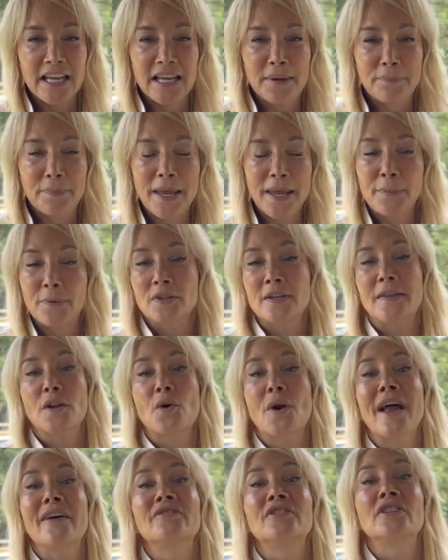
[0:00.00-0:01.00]
People say they don't
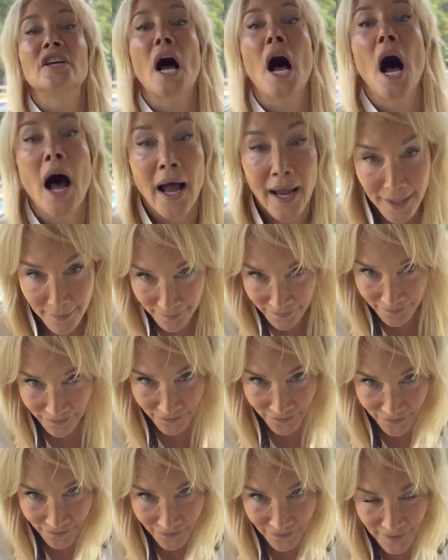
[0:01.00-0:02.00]
have time.
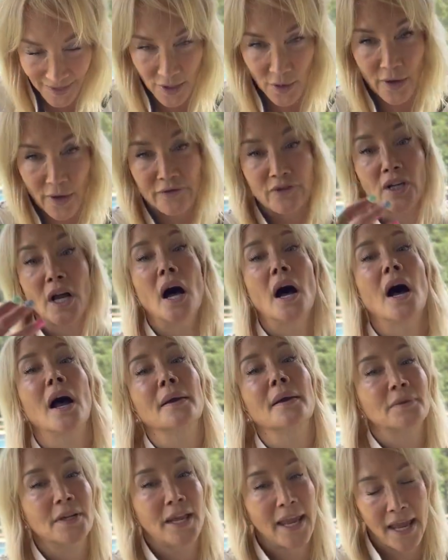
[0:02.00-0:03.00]
They don't have time
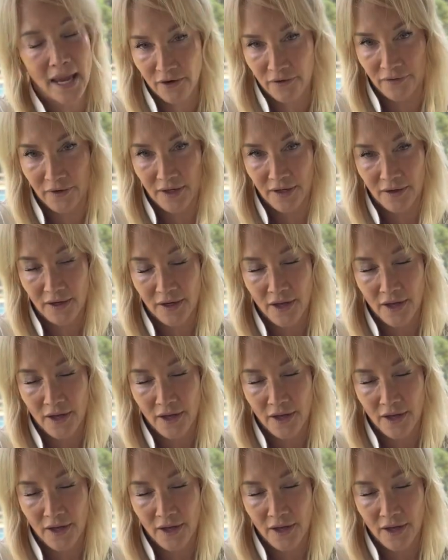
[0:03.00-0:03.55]
to hand feed.